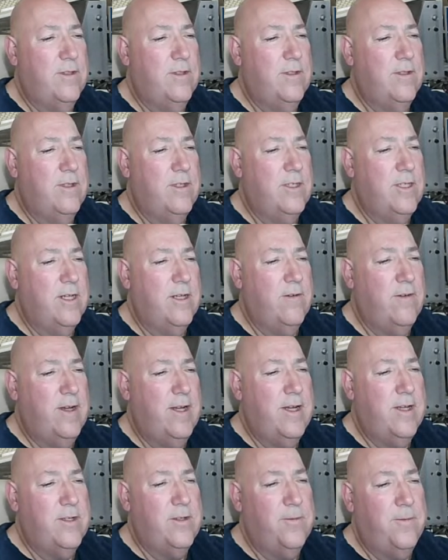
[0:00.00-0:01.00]
The generate
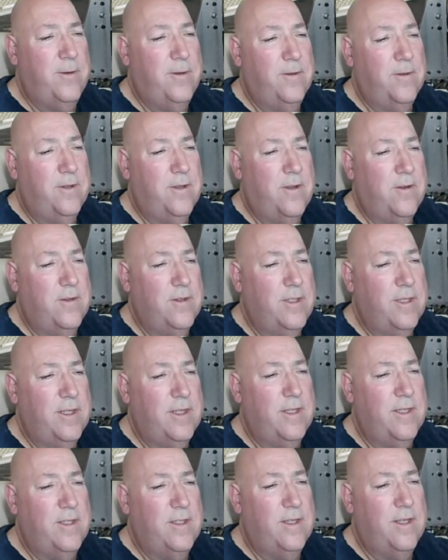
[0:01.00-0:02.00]
HTML
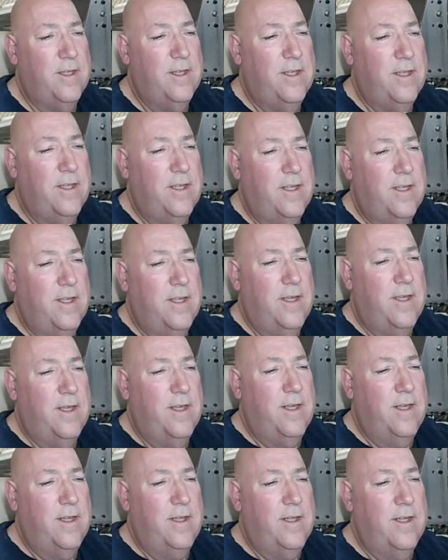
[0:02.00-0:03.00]
content
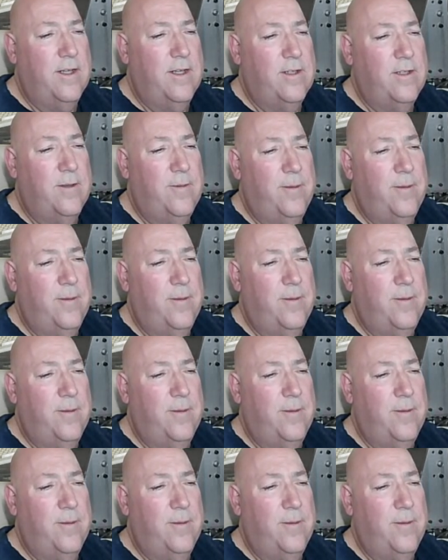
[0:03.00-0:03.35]
in the HTML